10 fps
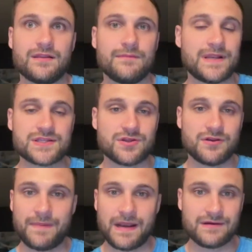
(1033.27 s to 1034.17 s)

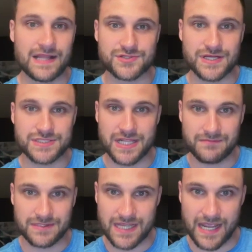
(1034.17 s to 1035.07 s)
Minnesota better not trade
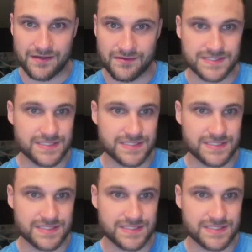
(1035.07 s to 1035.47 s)
Jaden McDaniels.